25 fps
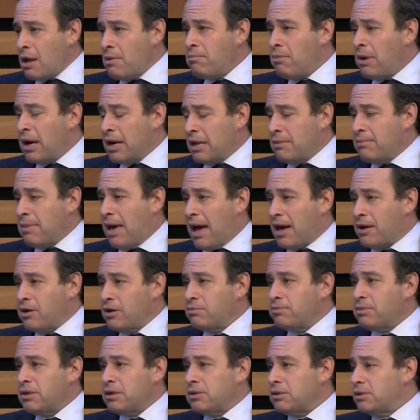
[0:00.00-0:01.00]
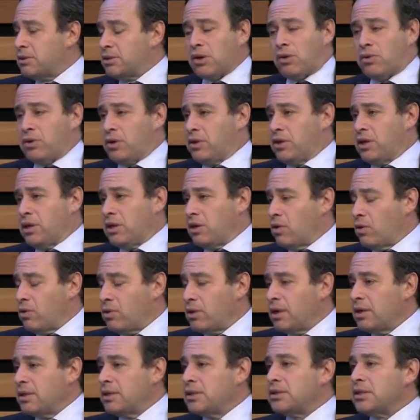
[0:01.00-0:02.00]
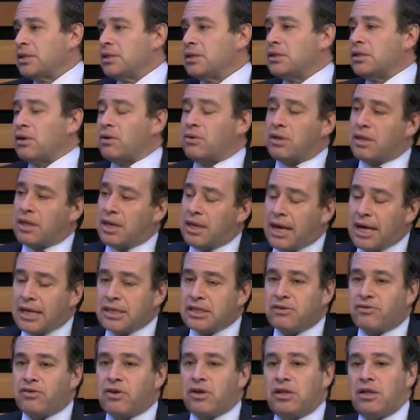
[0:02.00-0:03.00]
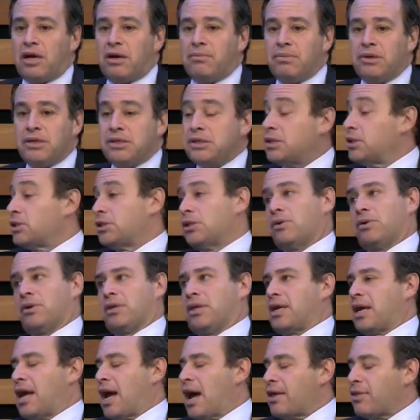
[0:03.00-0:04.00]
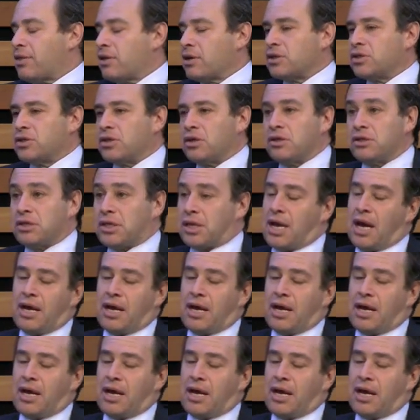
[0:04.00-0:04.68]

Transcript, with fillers: money mattered, but so did the unions, and so did the Knights of Columbus, and so did the Catholic Church. The